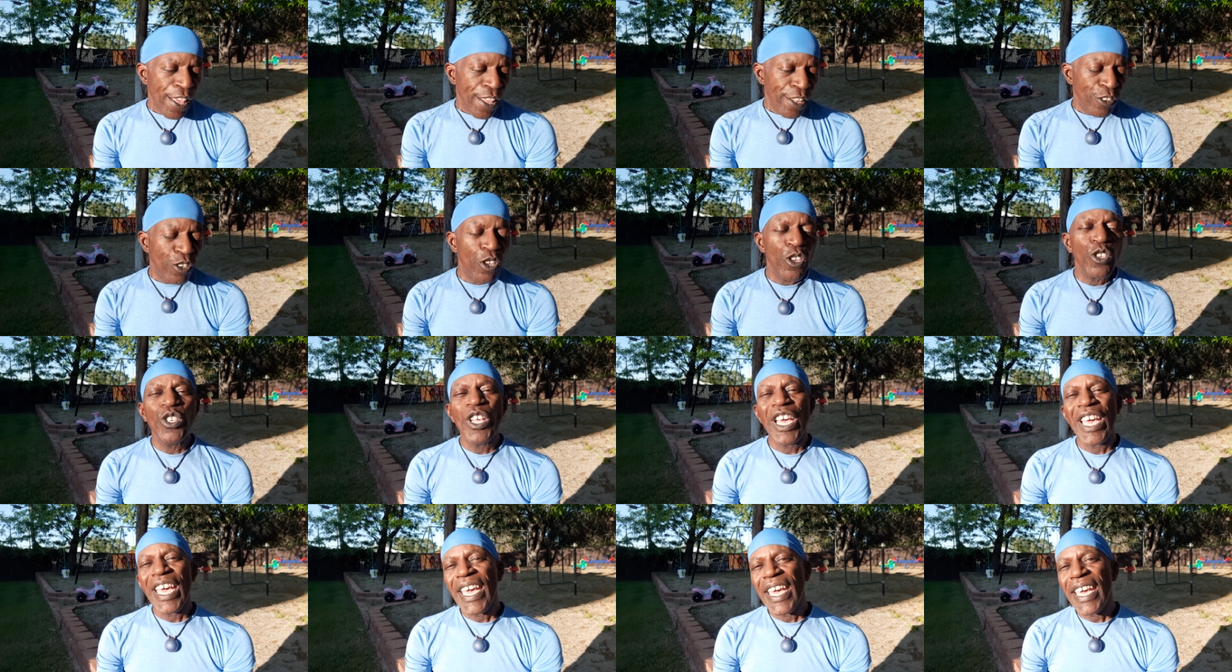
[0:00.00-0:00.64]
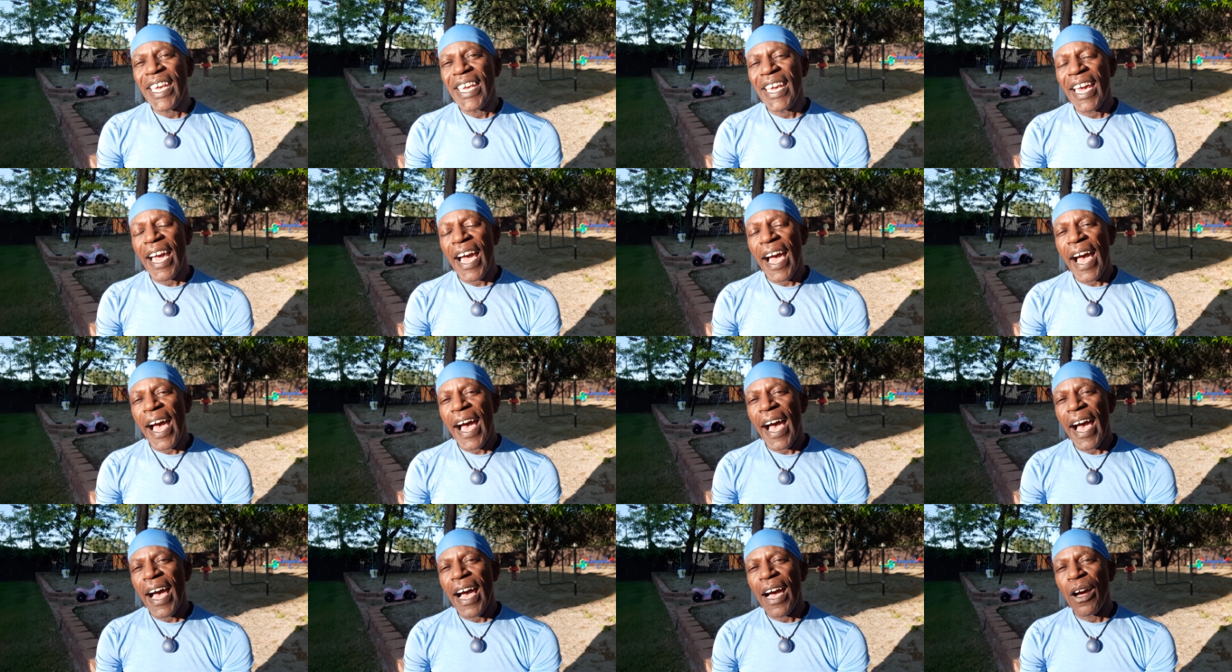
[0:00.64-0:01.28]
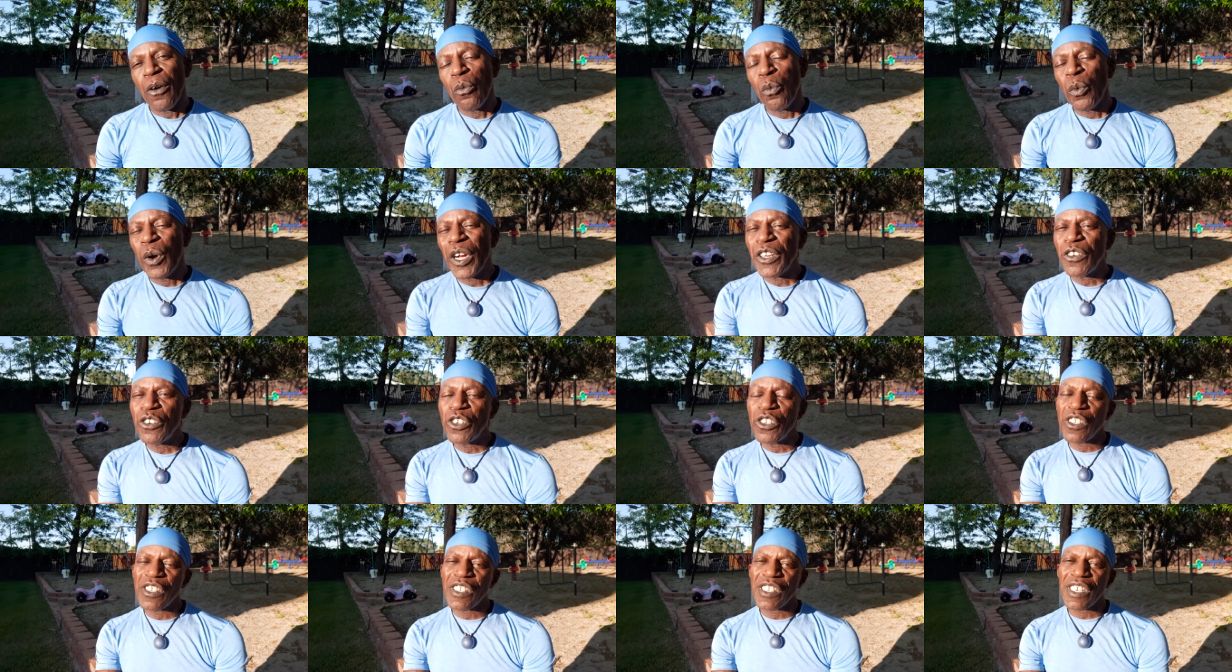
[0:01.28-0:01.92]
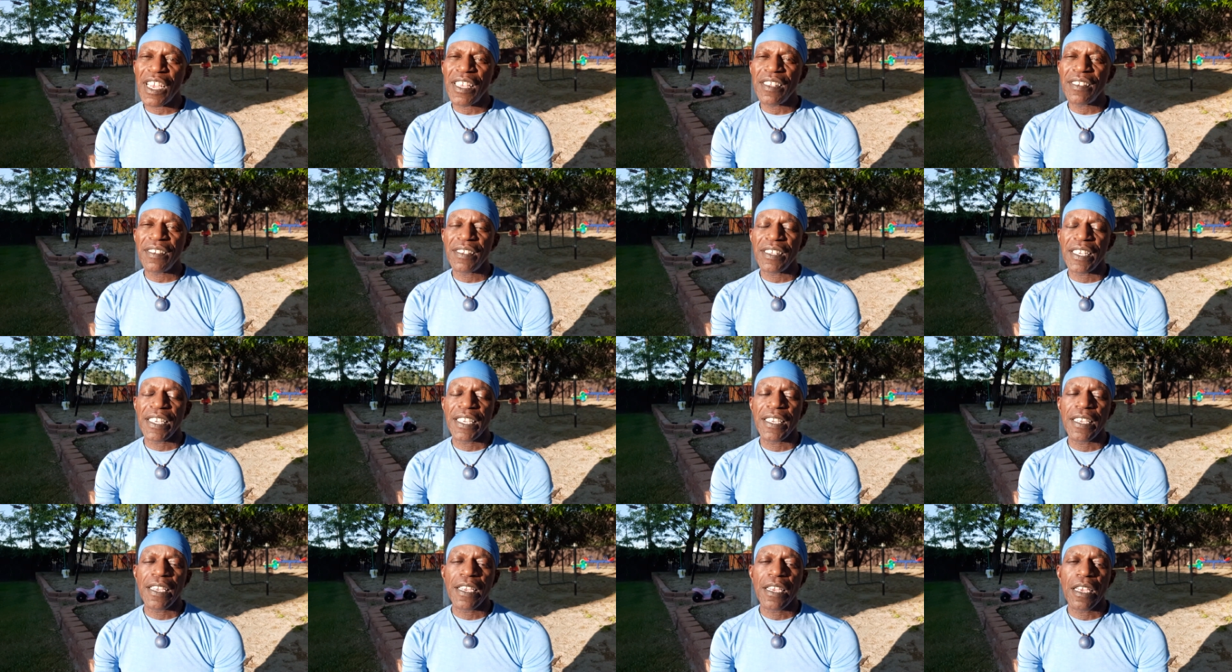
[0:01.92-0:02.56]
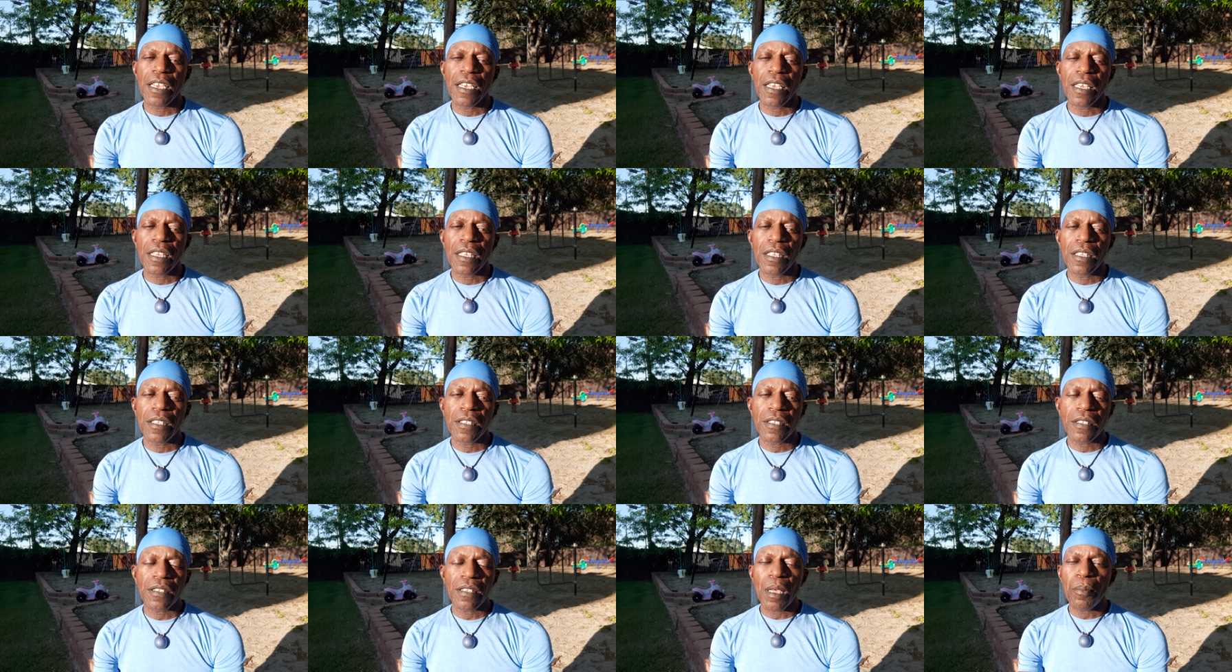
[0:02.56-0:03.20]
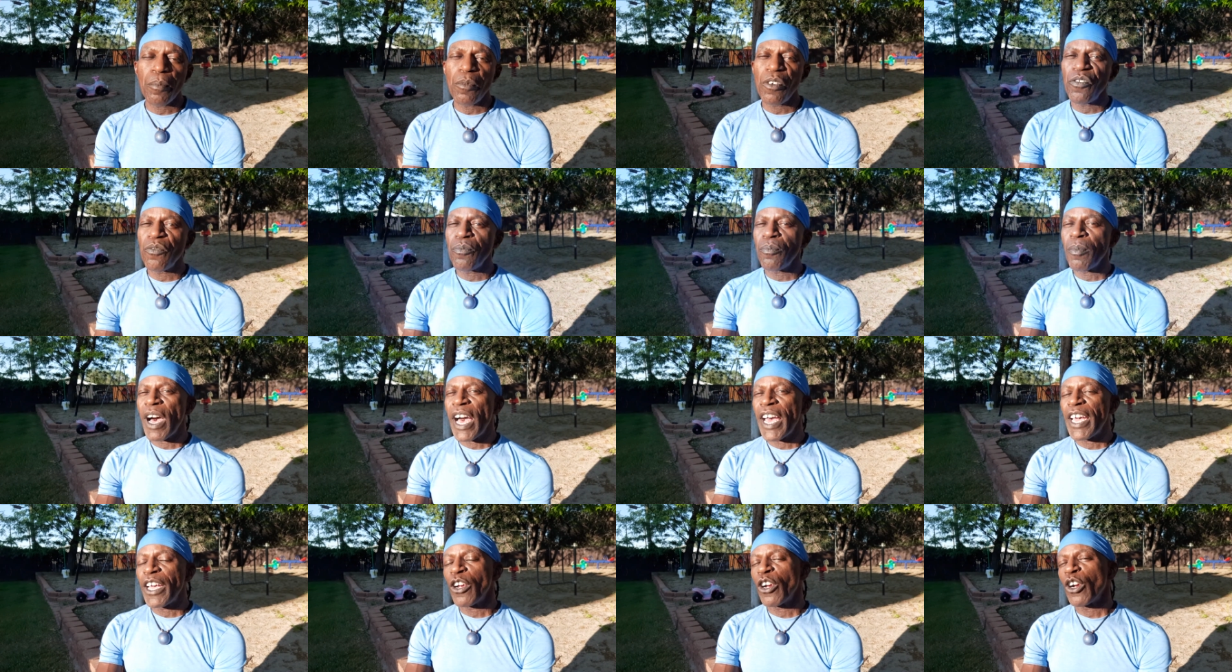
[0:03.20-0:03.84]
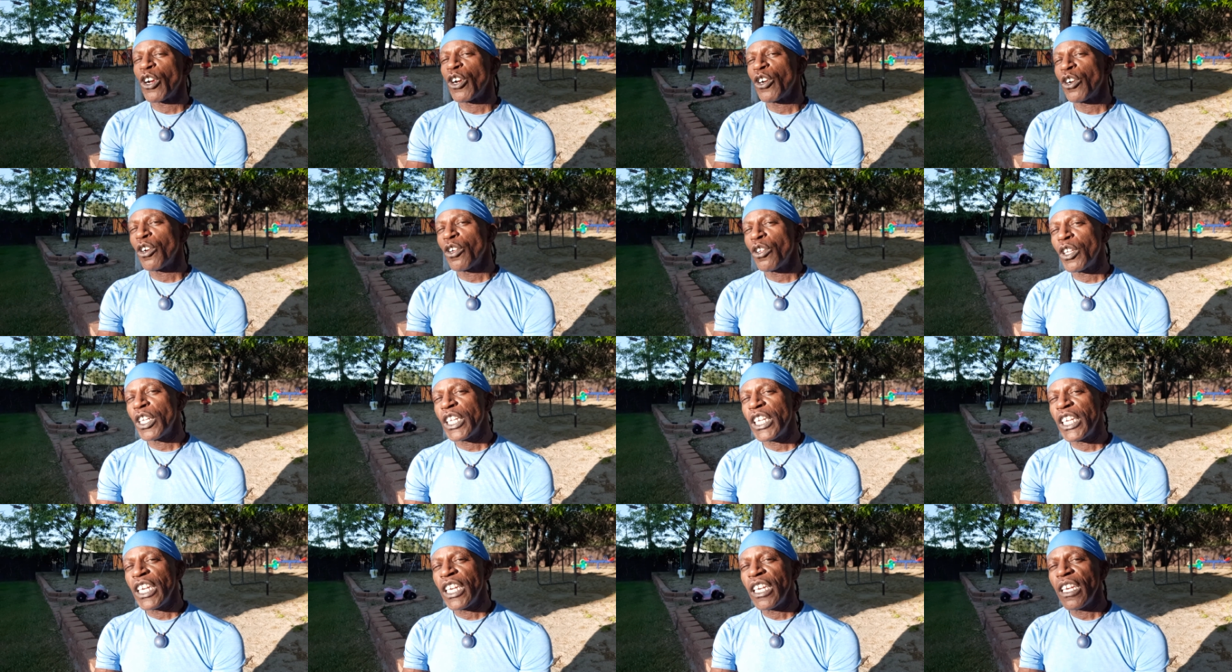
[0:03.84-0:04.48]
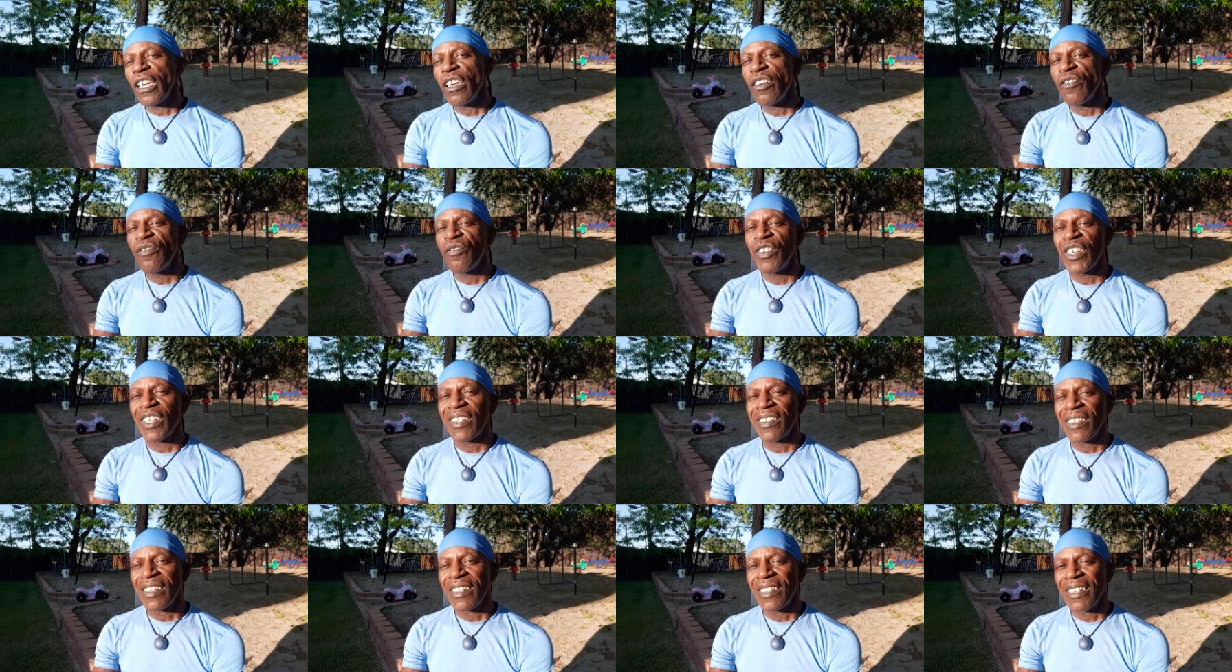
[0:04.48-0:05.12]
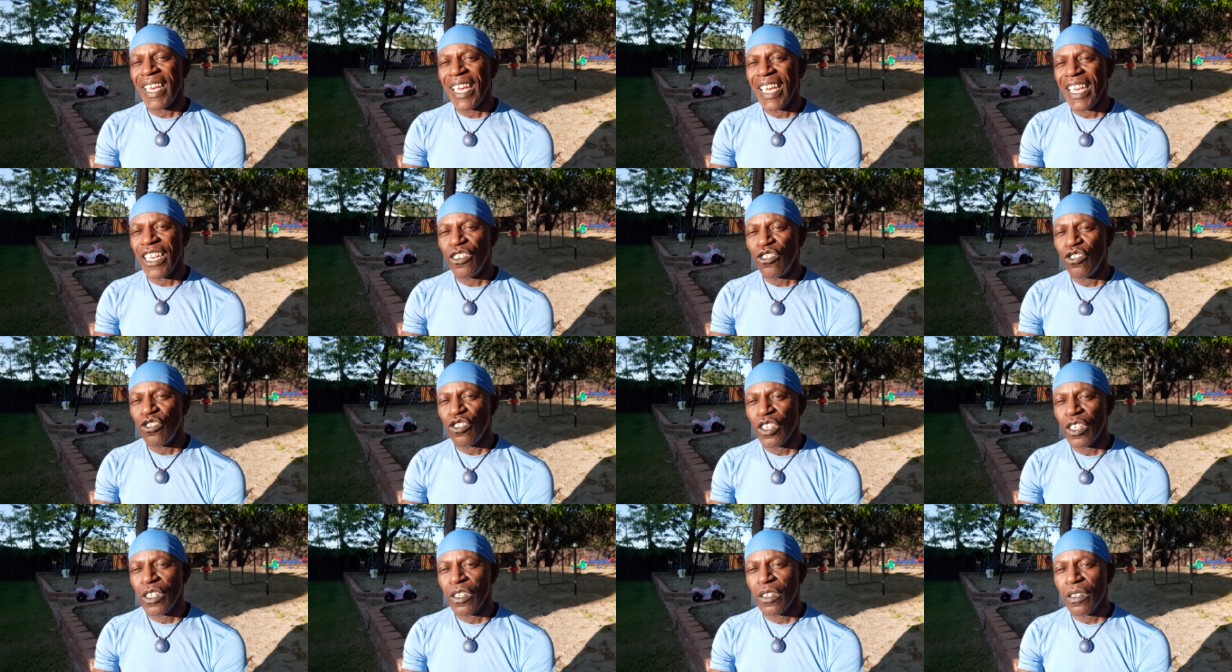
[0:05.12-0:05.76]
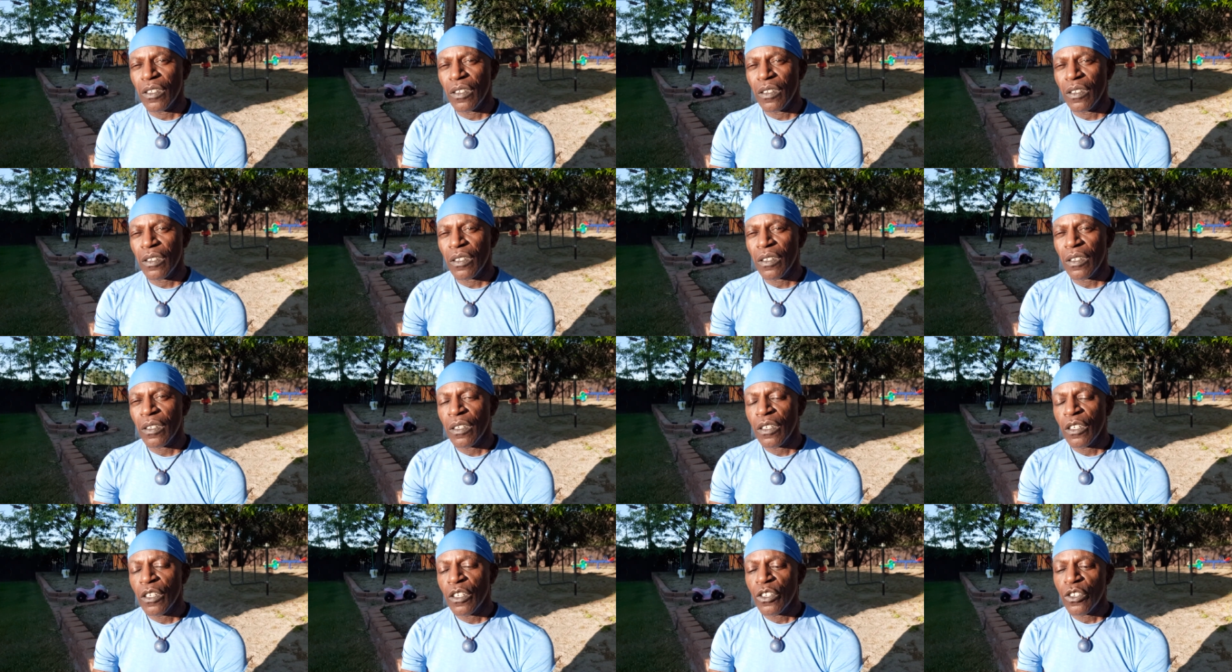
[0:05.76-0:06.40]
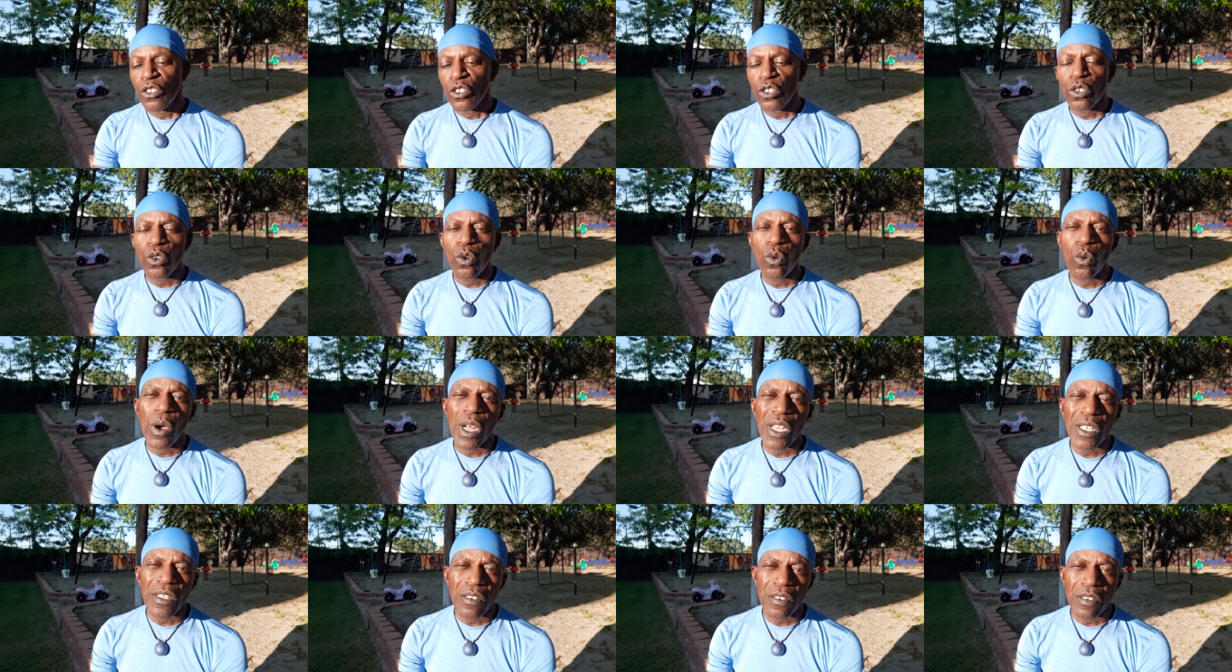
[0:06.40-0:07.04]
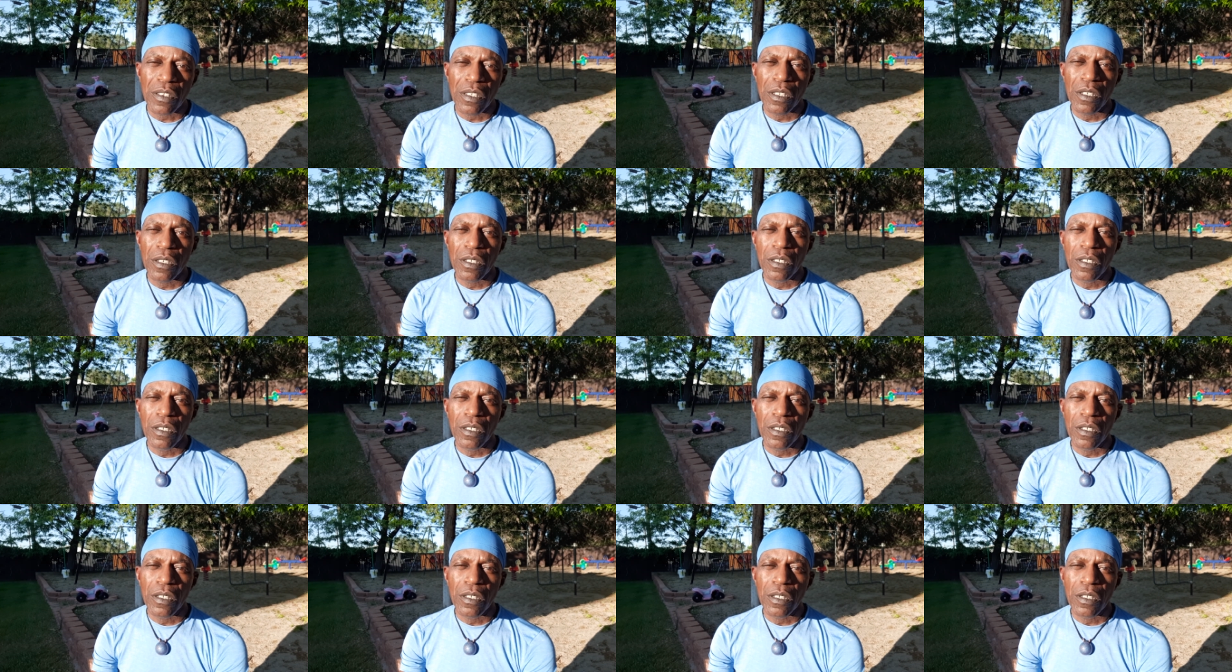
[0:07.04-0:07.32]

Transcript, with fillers: Today, we're discussing some of my early visitations to quantum